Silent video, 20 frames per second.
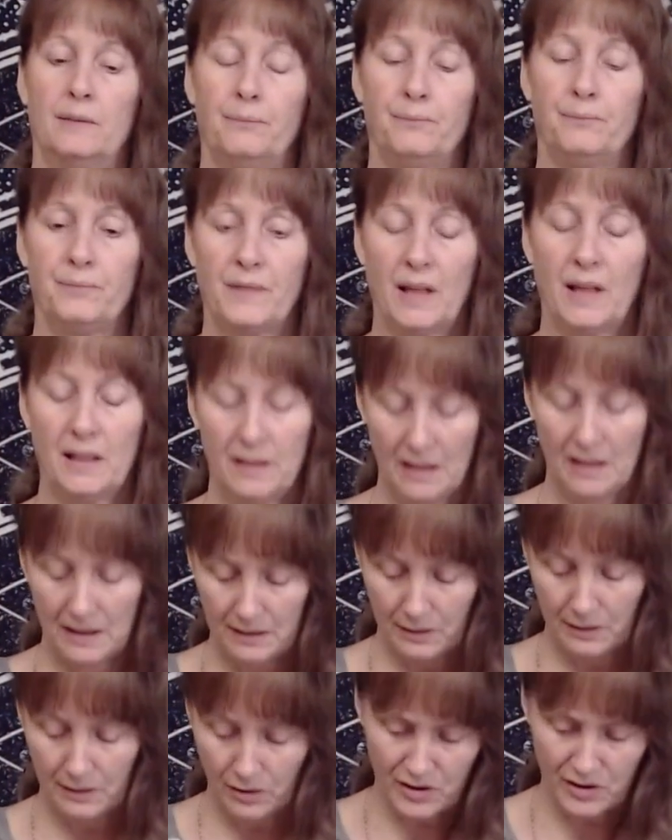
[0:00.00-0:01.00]

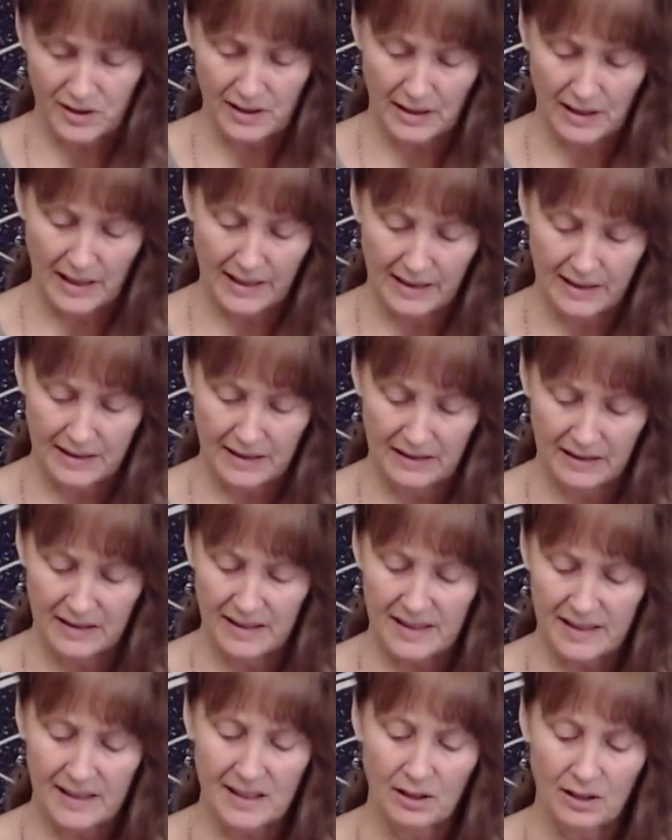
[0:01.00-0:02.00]
It looks like, and
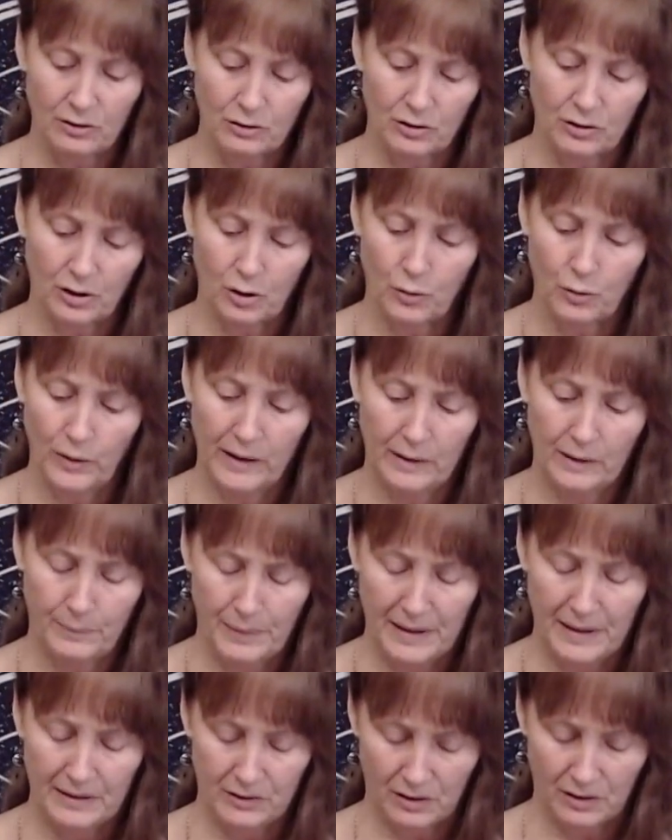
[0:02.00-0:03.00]
this is under the Queen of
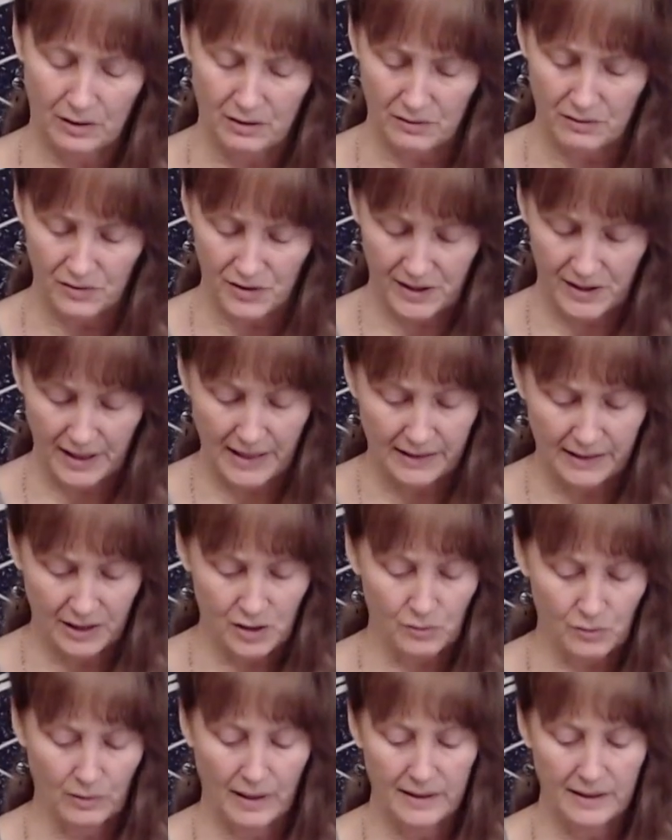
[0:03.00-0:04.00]
Pentacles, and
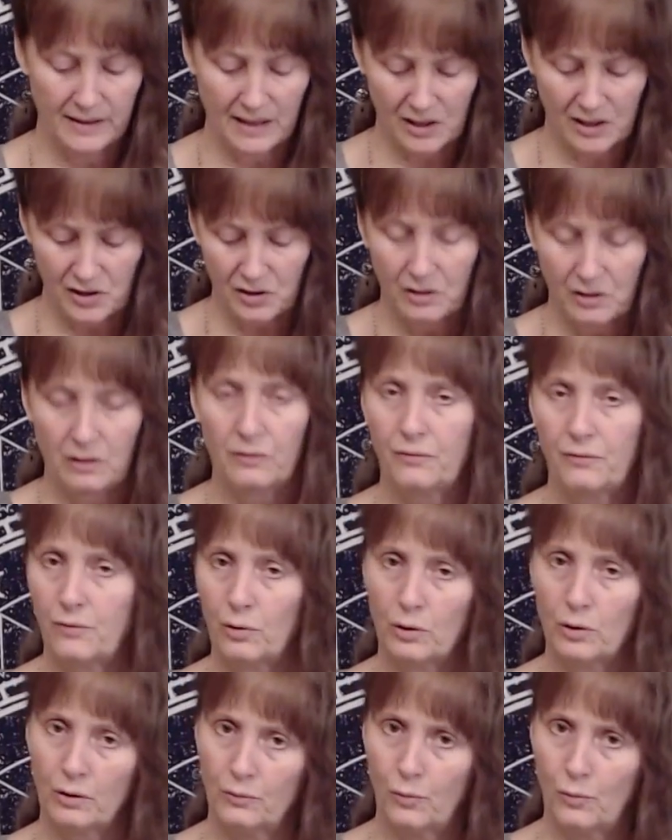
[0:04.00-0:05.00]
it's right next to the
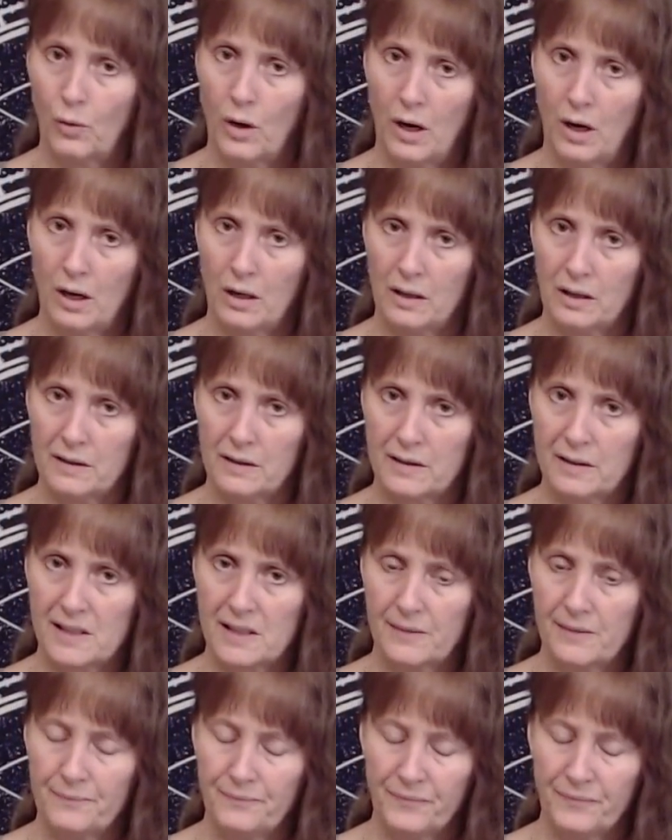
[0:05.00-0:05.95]
Four of Wands.